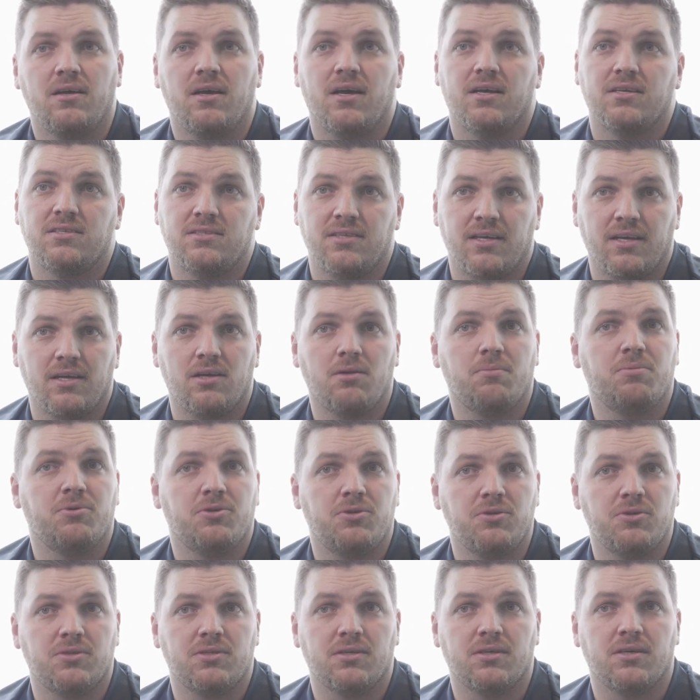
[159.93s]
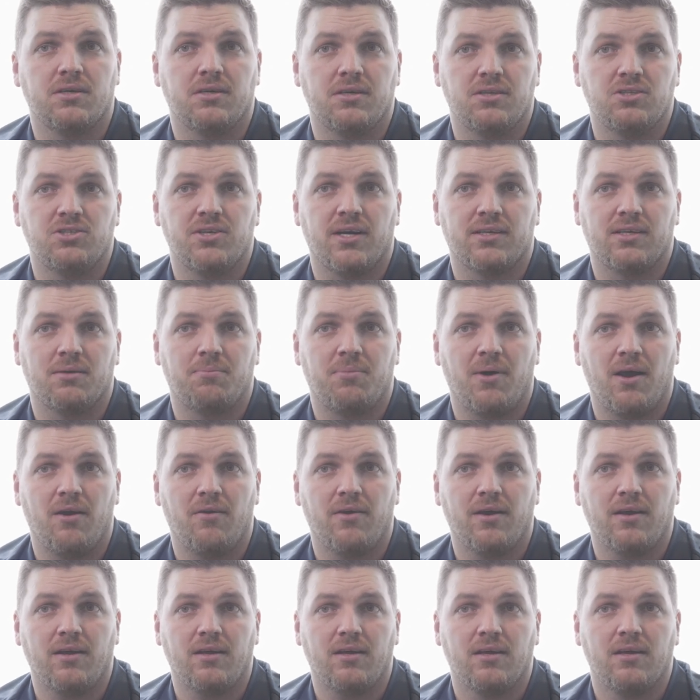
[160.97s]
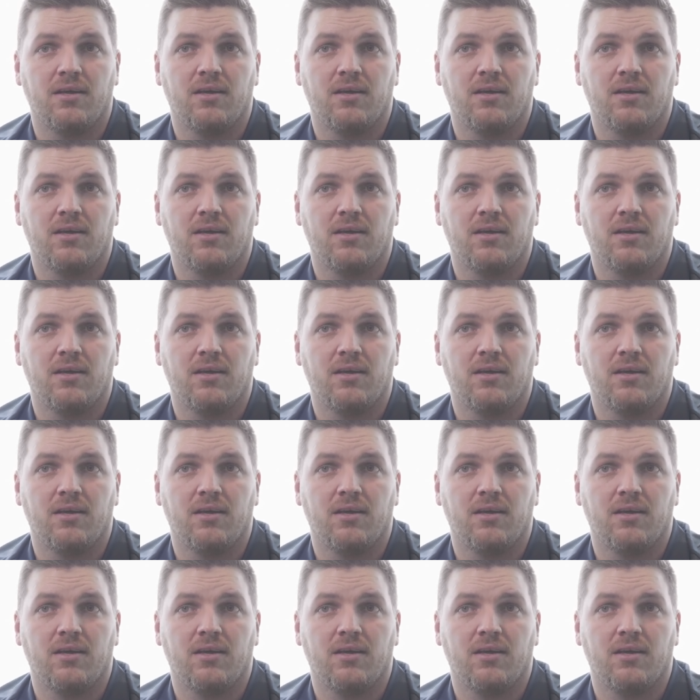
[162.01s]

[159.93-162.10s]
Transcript: a single producer injector pairing,